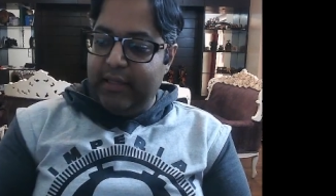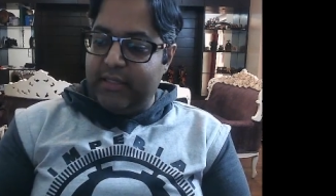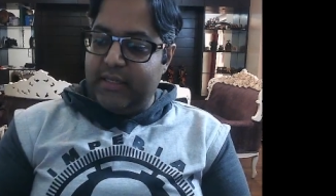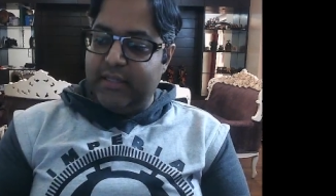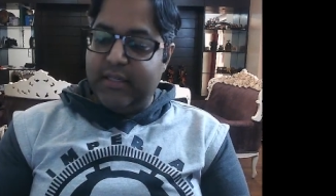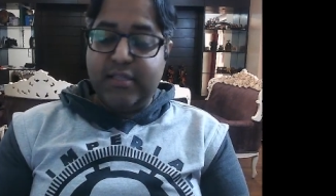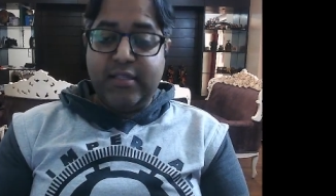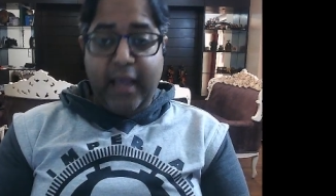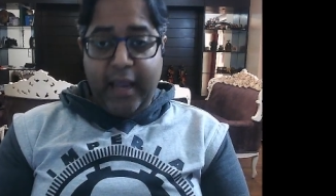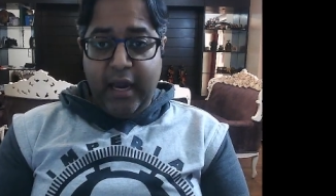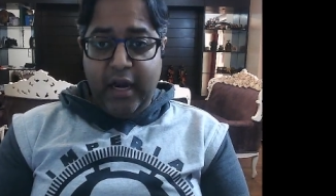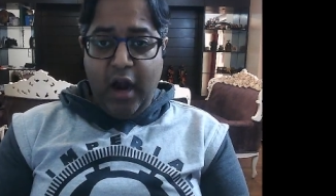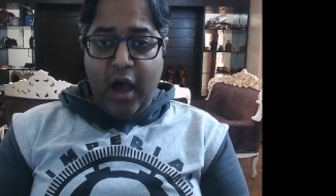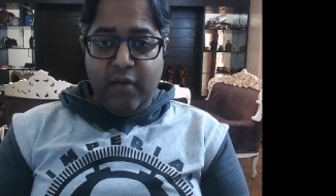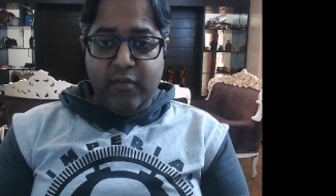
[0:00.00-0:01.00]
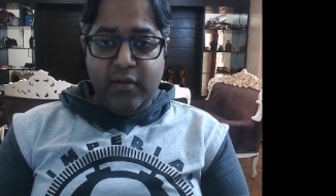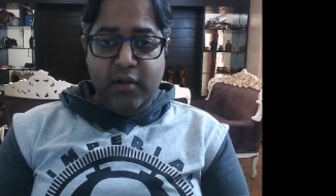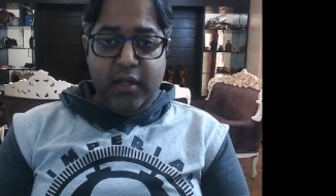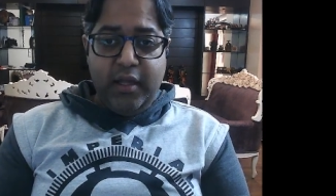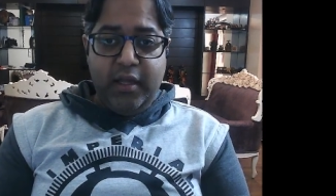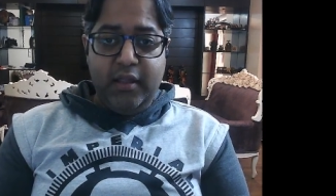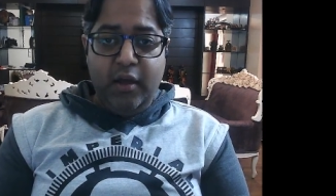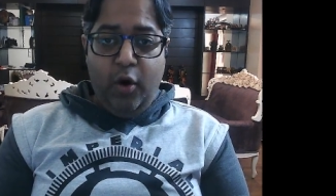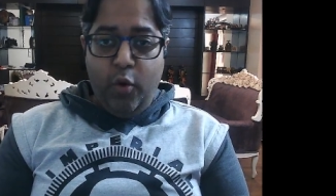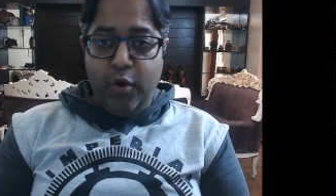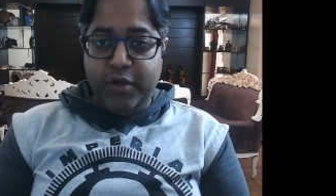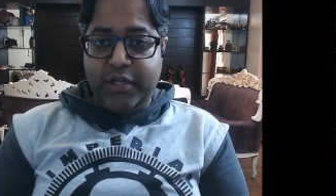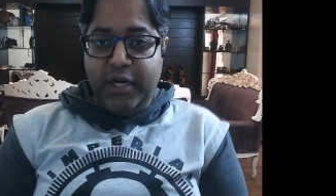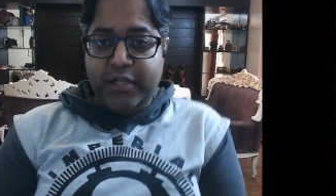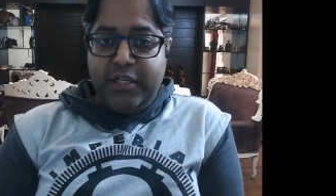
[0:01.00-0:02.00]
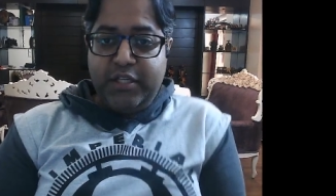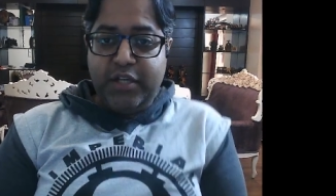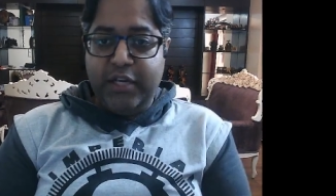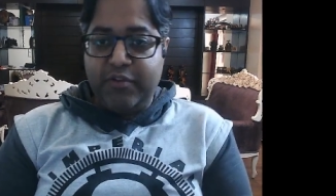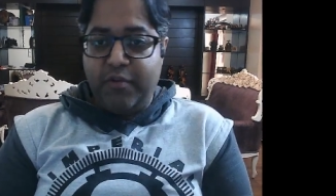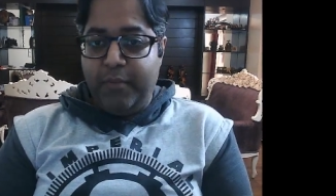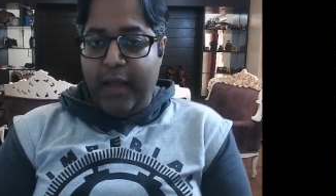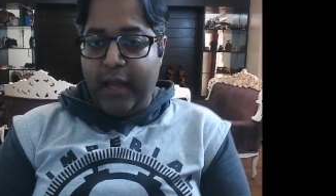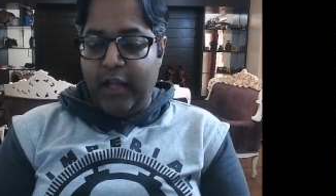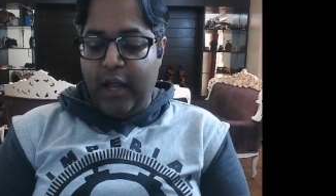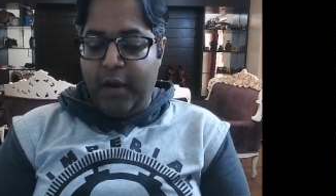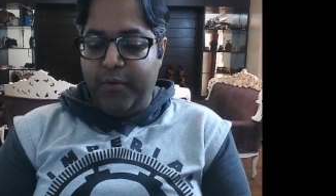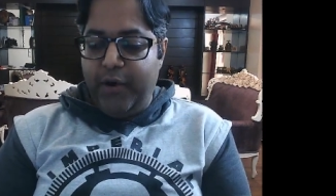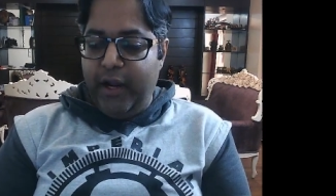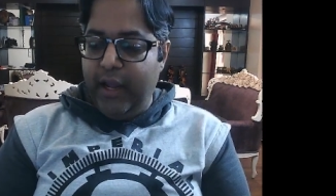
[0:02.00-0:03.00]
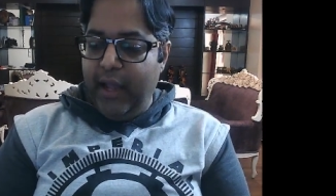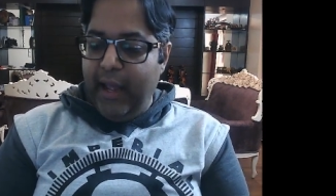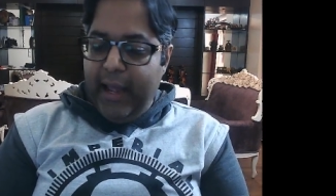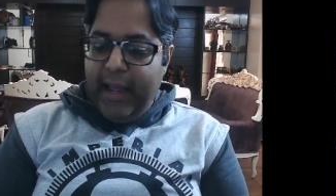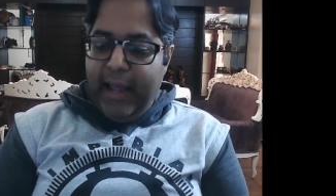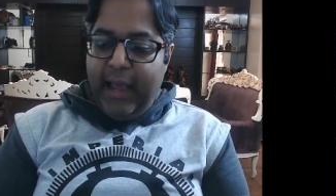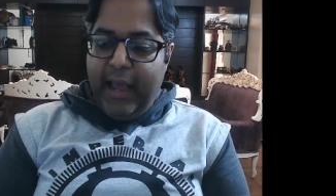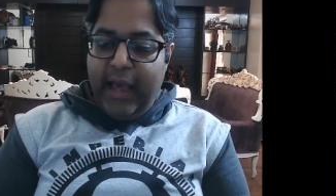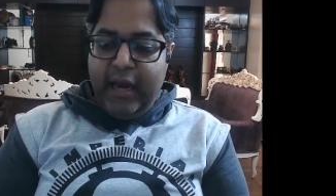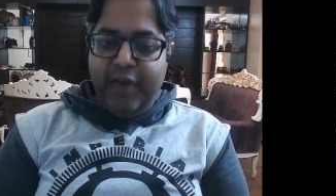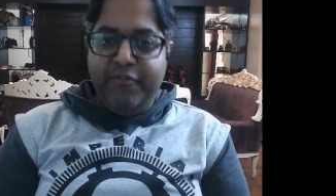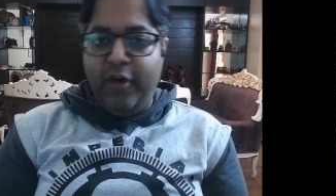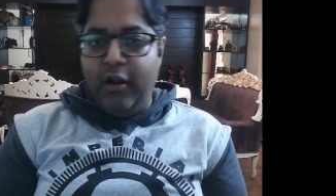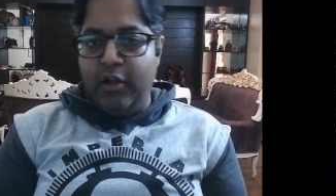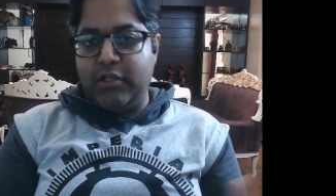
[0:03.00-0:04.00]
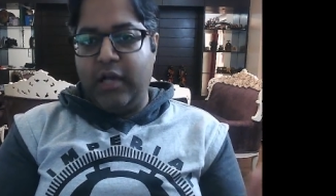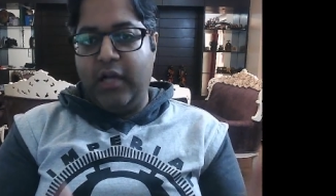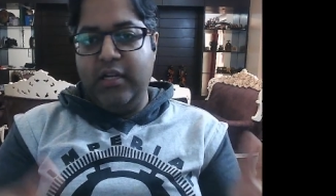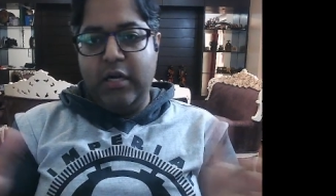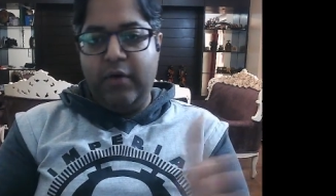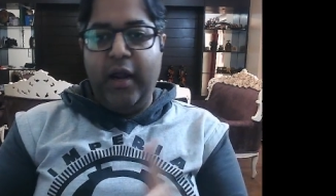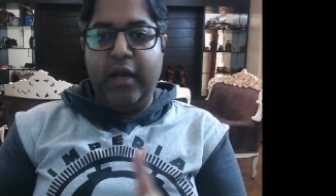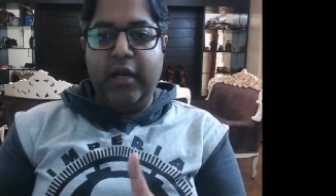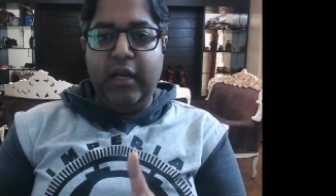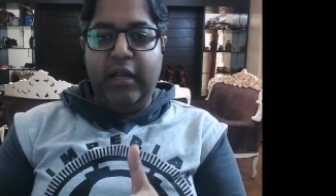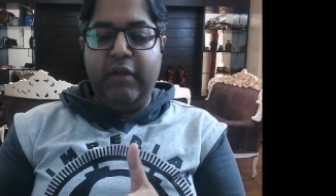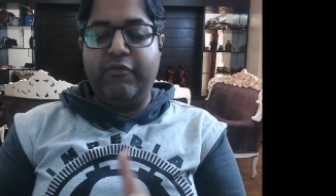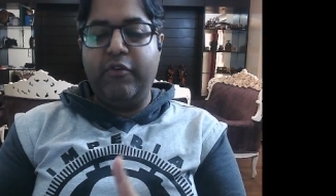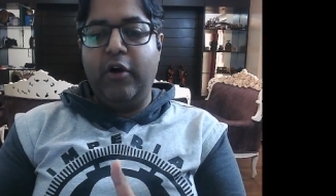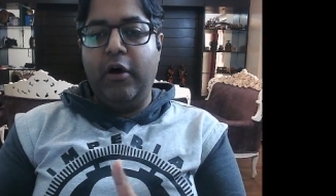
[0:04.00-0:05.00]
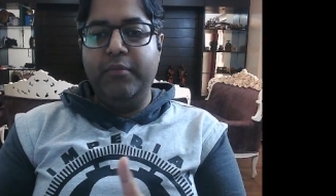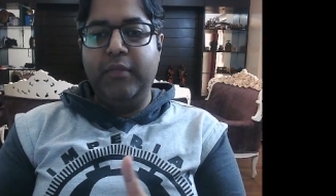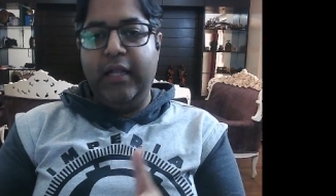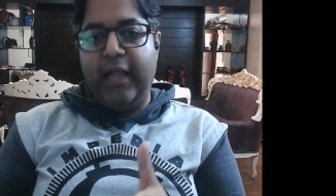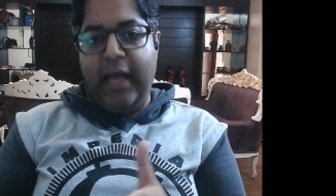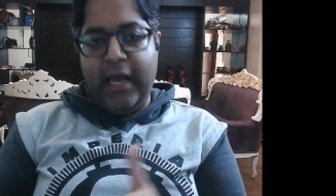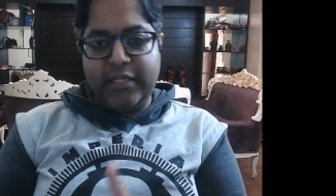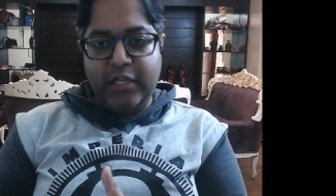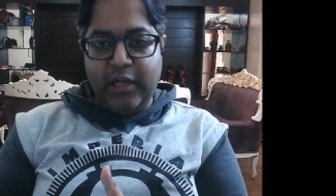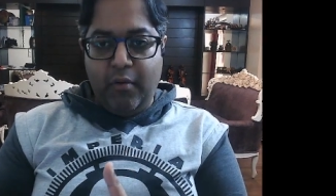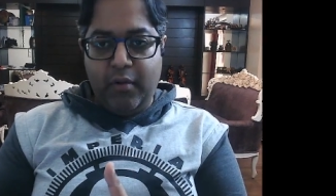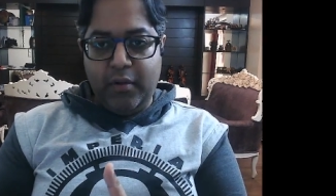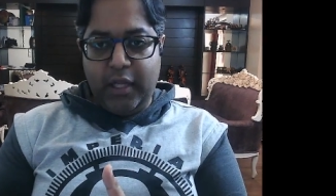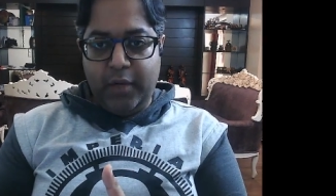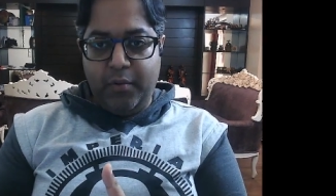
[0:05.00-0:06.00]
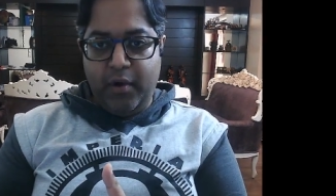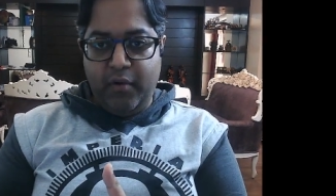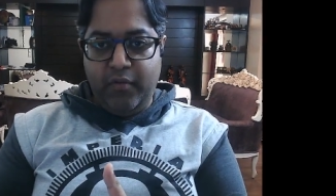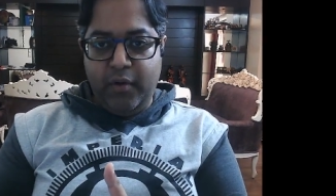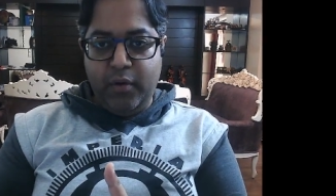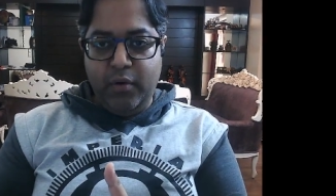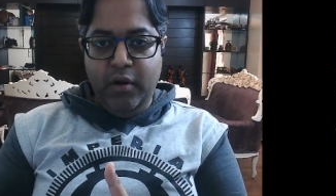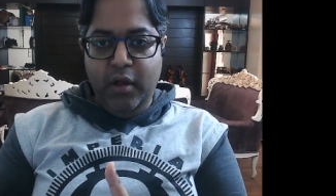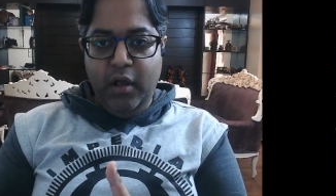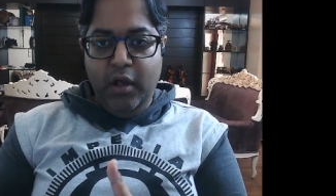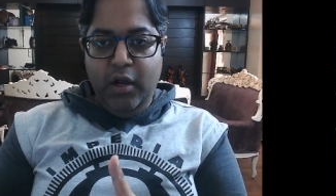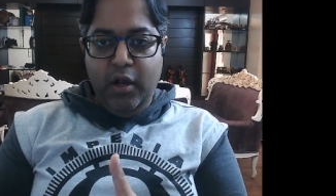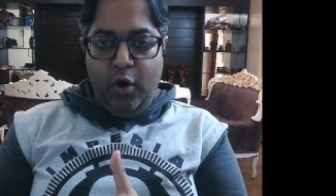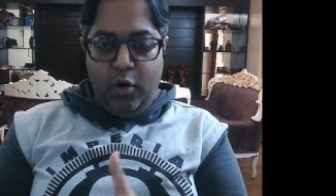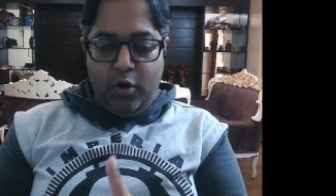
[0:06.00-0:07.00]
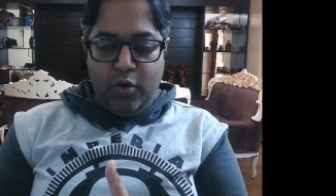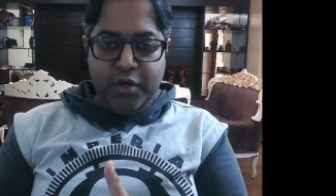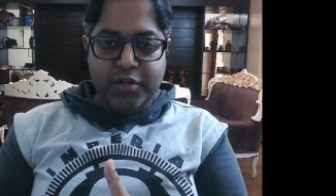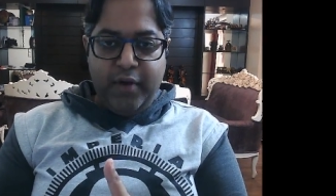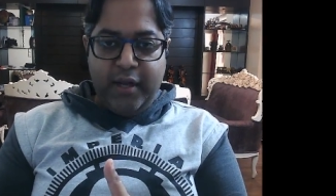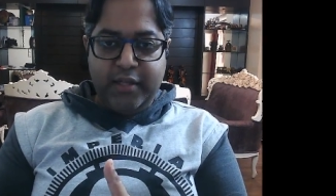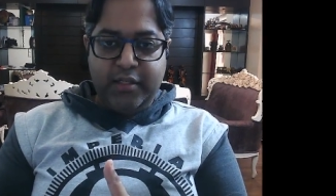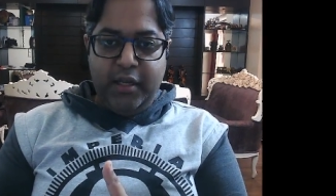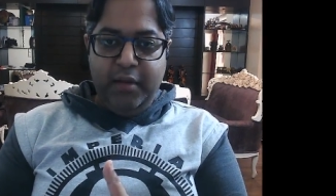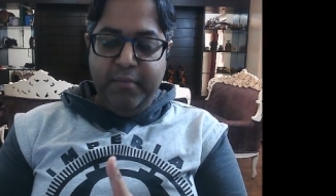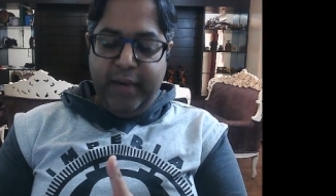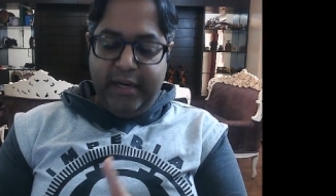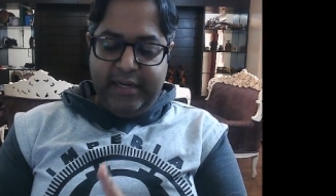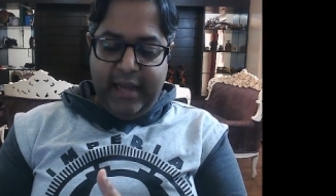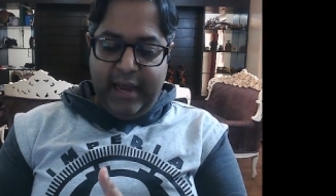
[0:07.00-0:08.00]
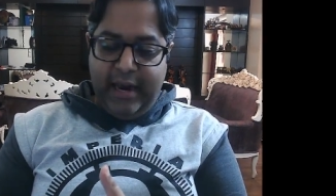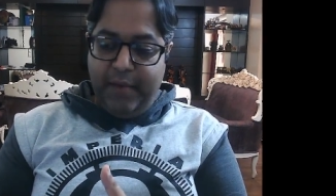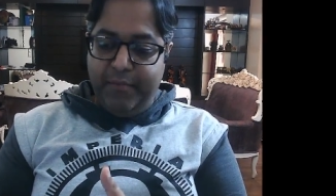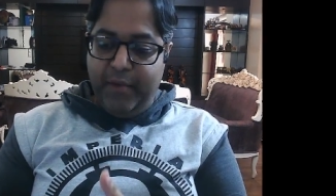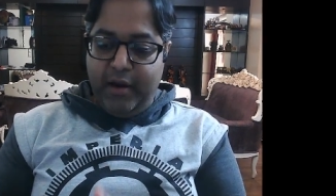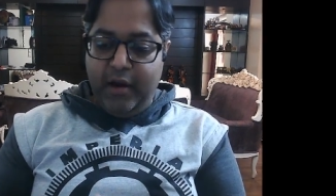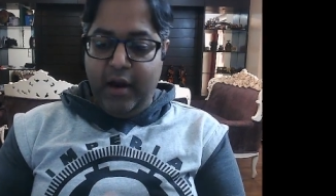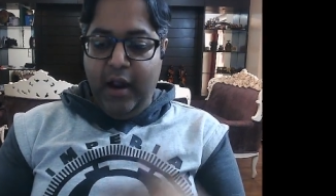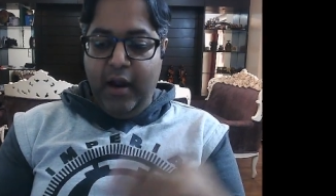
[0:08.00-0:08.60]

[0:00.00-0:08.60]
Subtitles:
is the second novel in the Horus Heresy series from Black Library, and it follows on directly from the last novel that we reviewed, Horus Rising by Dan Abnett.